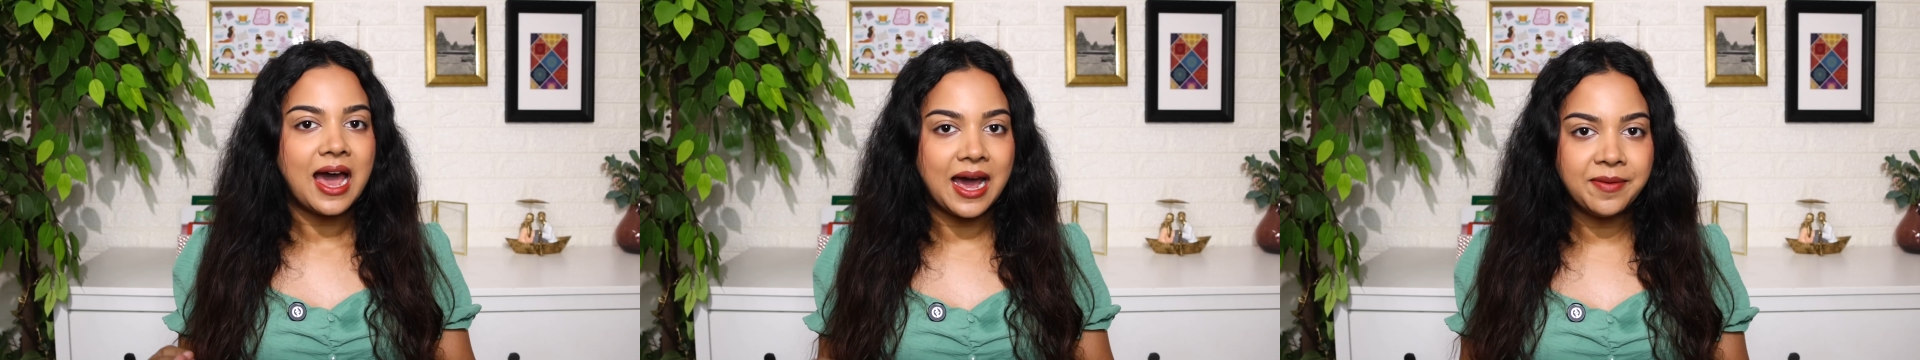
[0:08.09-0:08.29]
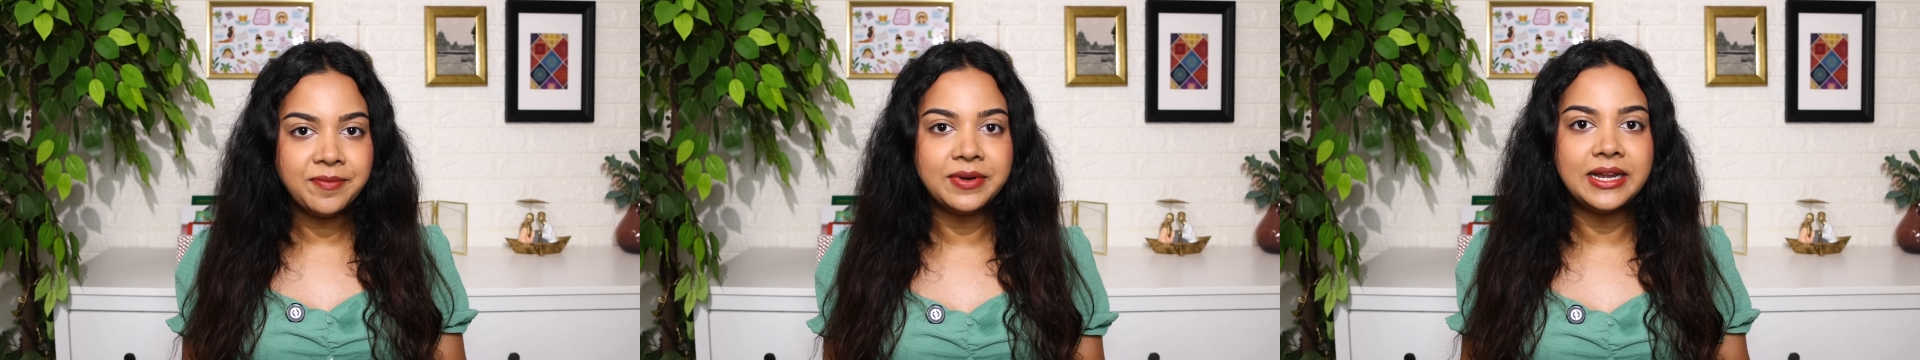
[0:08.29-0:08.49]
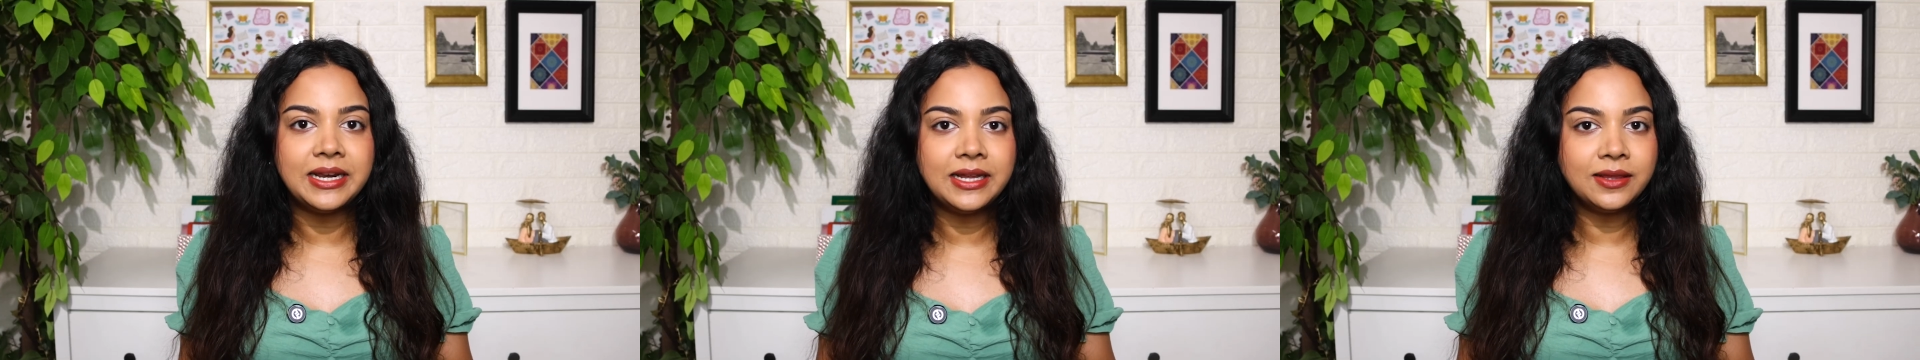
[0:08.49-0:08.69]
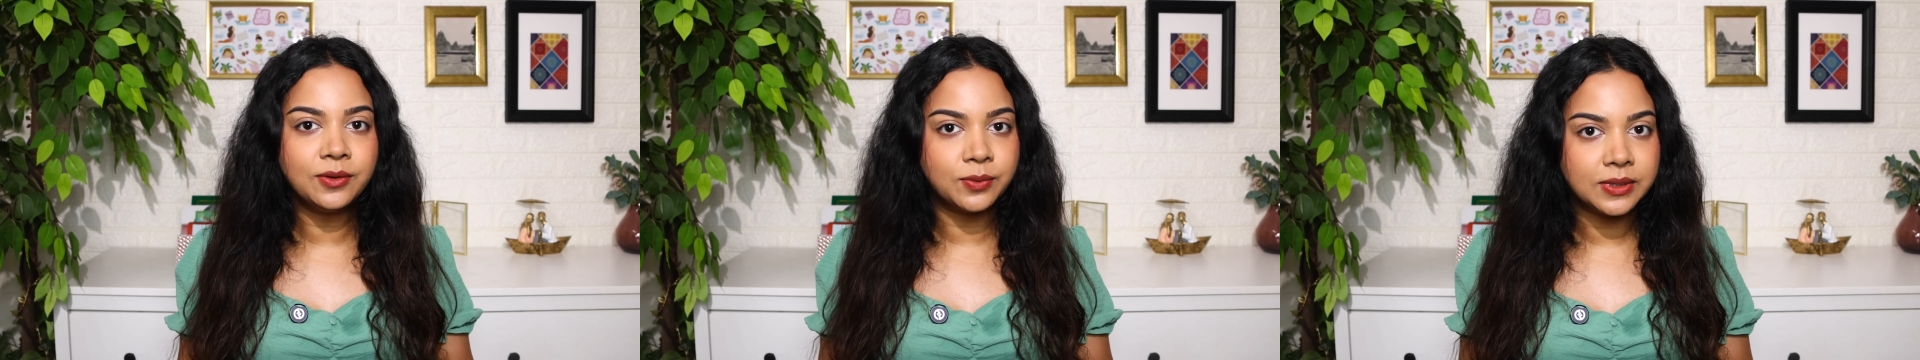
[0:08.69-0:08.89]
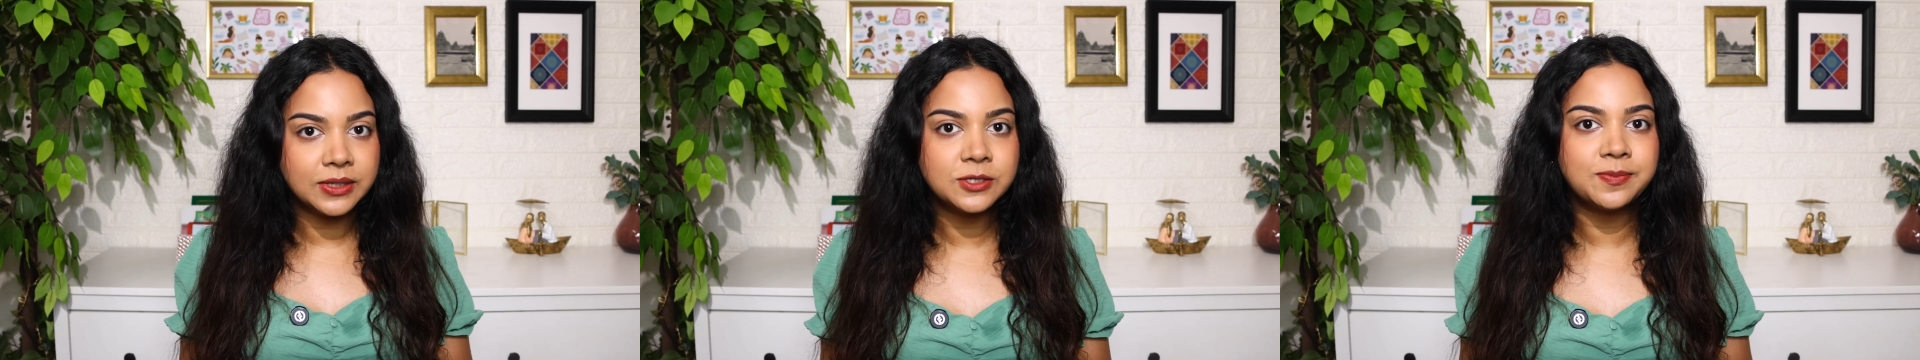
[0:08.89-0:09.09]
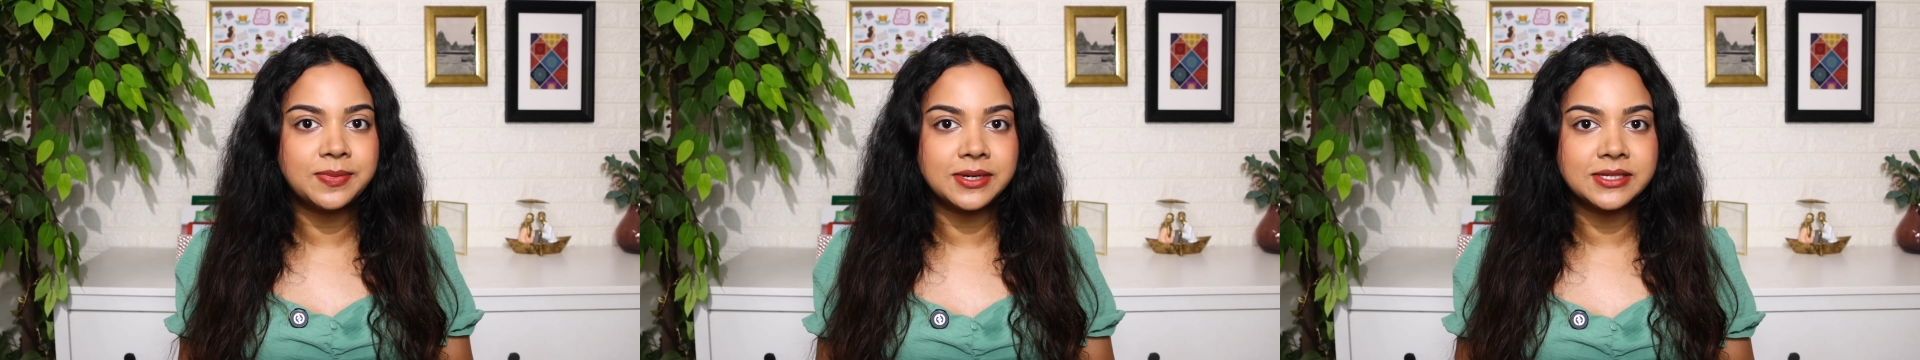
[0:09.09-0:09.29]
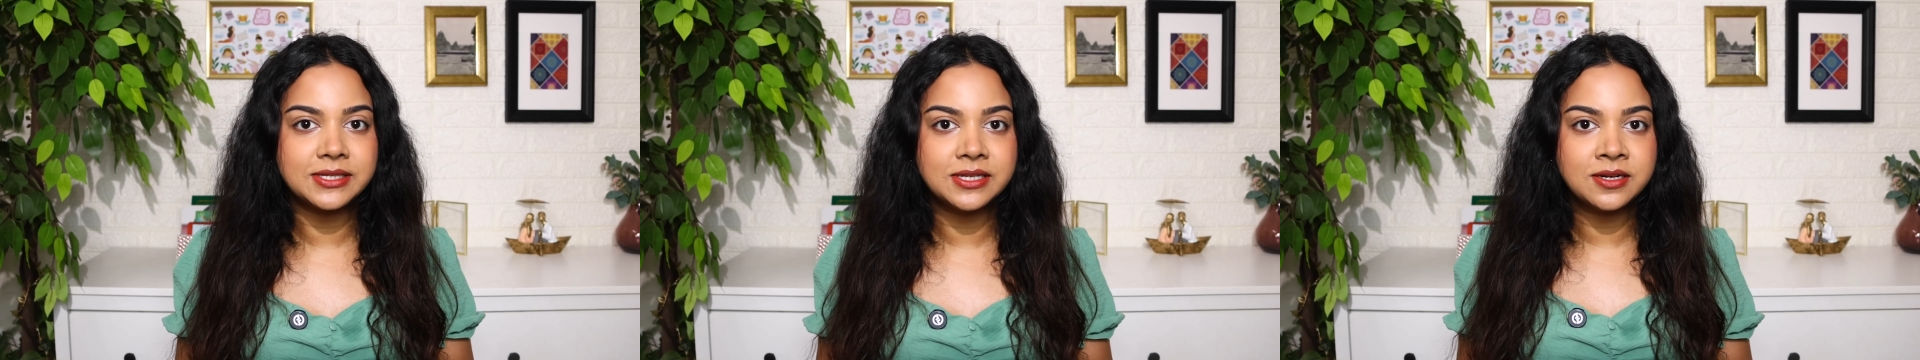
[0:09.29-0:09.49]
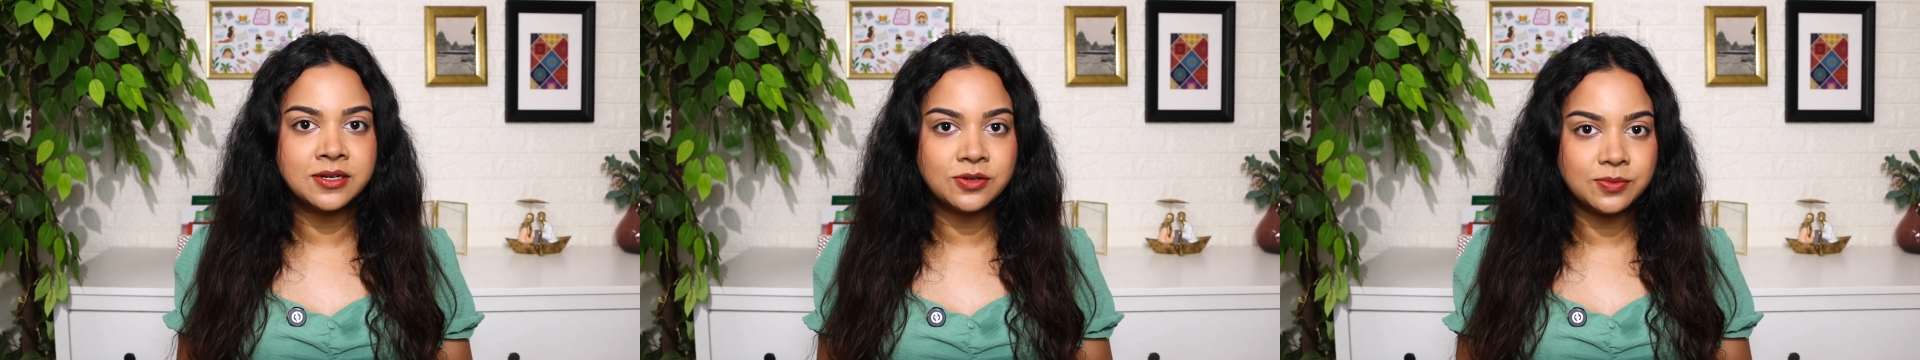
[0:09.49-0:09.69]
I'm really the worst
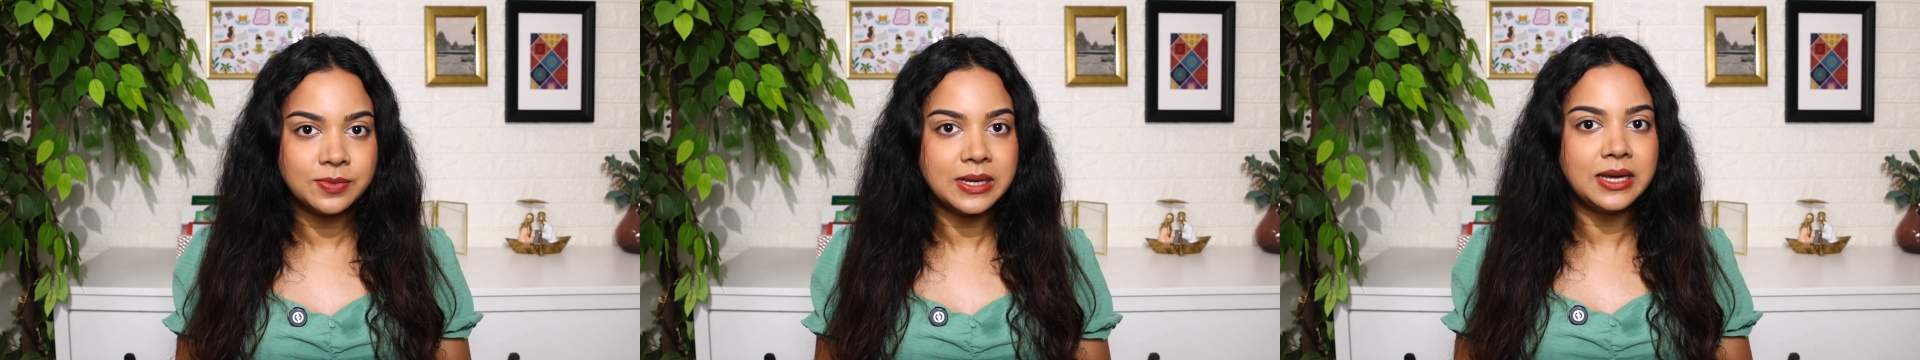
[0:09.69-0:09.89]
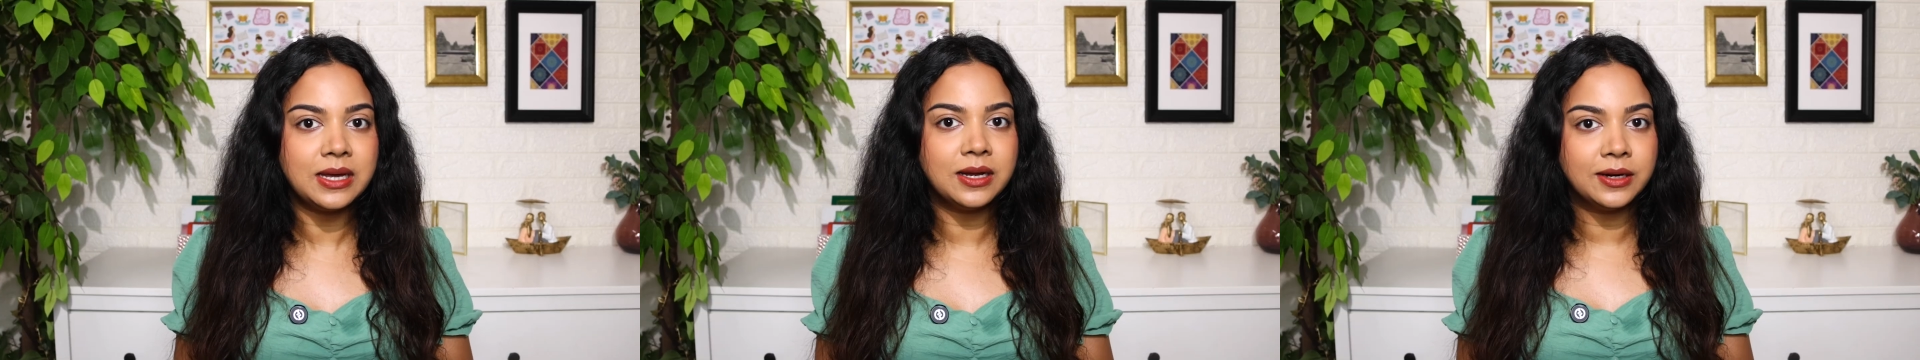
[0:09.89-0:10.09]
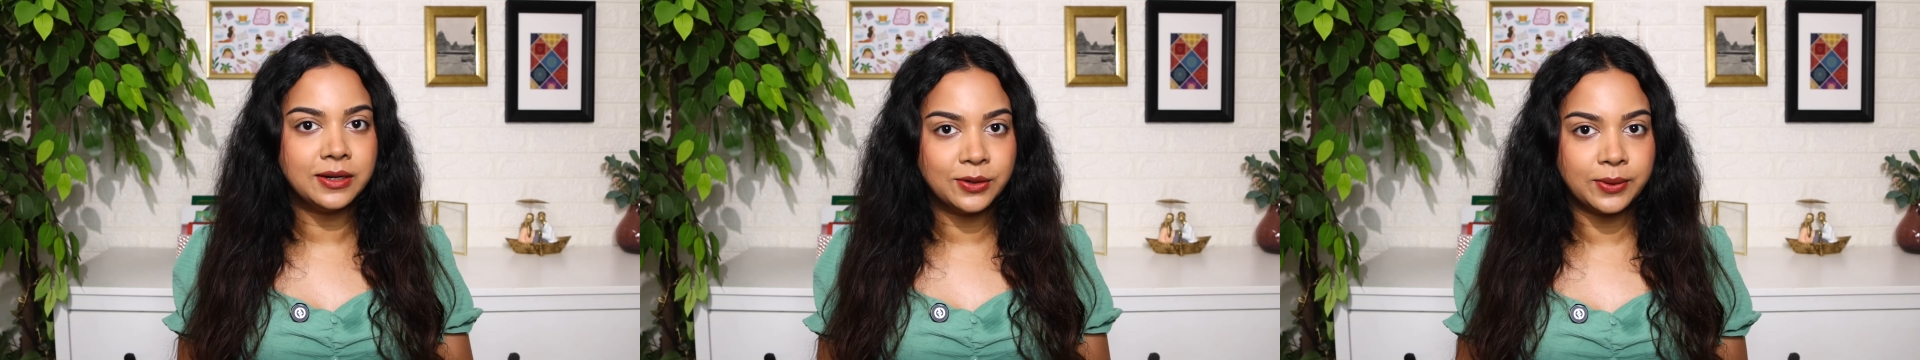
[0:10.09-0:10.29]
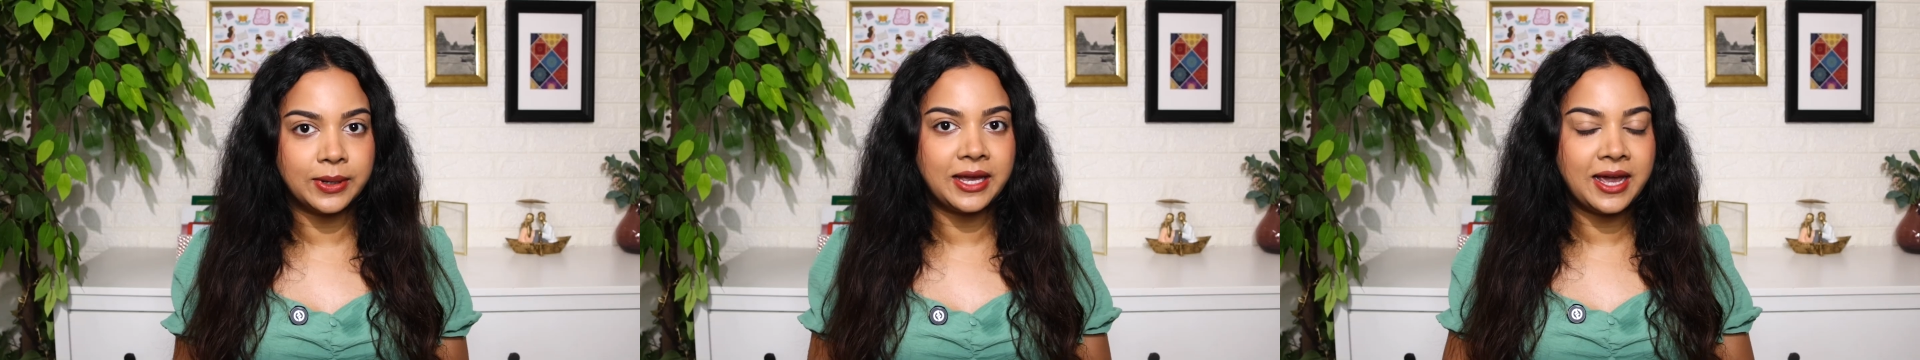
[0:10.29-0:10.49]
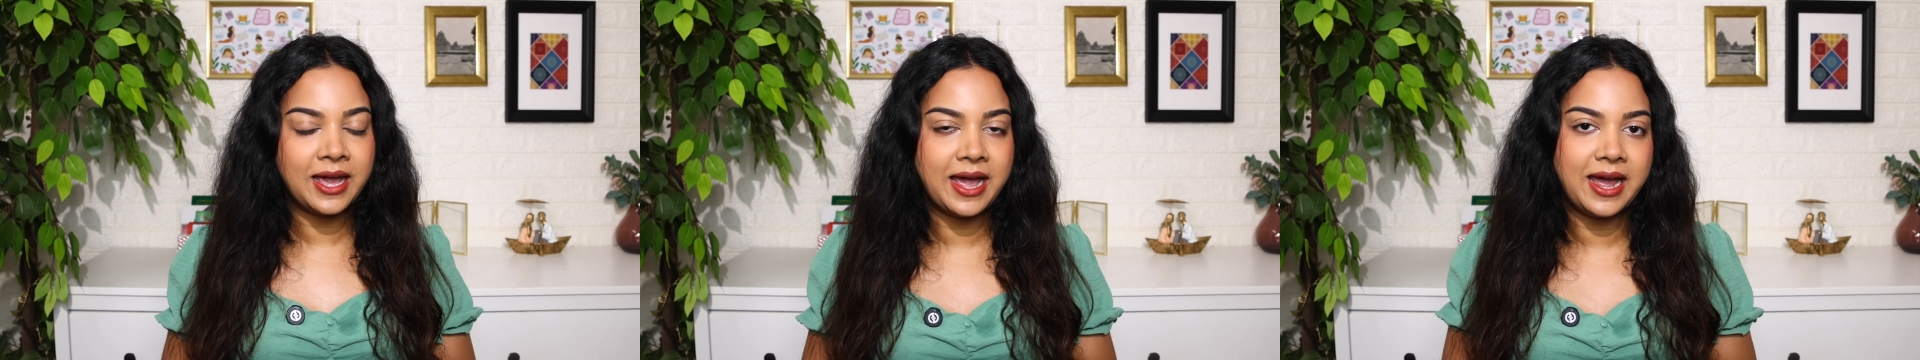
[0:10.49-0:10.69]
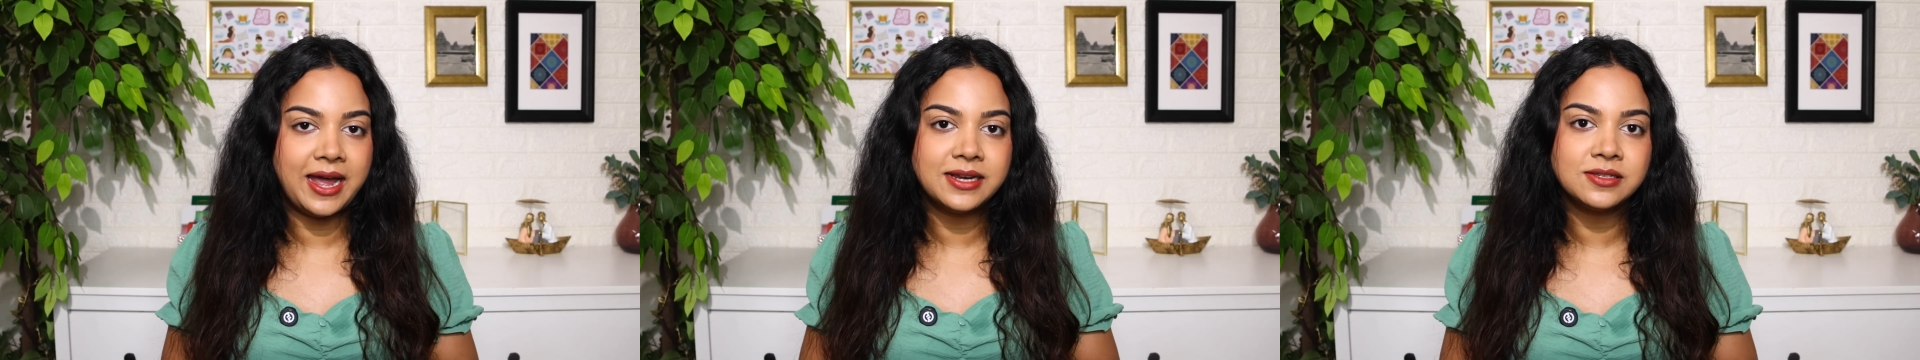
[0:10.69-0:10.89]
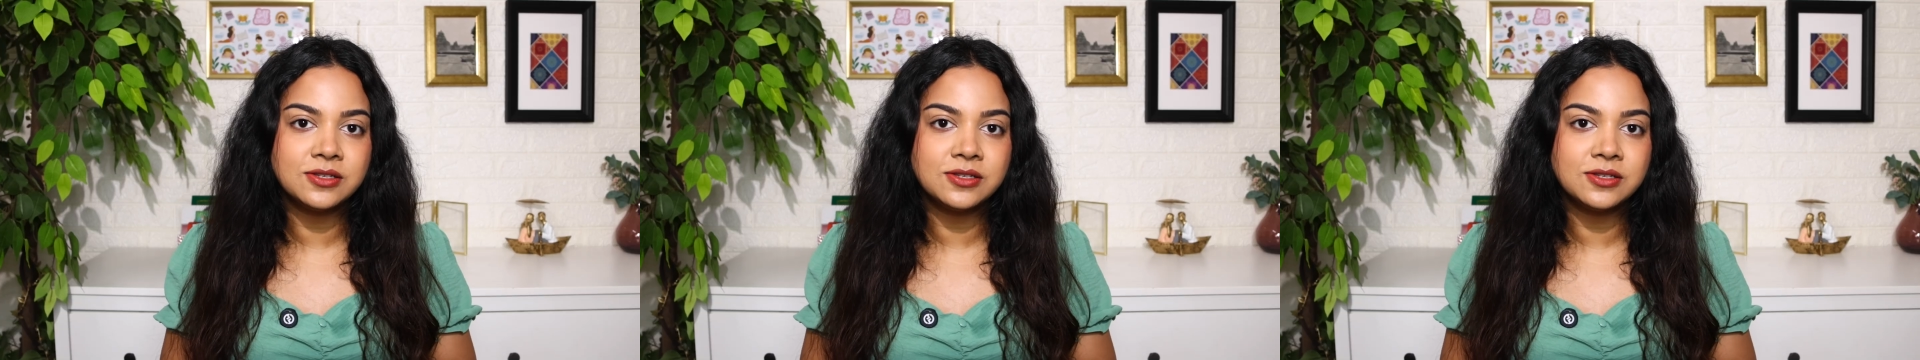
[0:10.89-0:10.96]
person to be doing hair.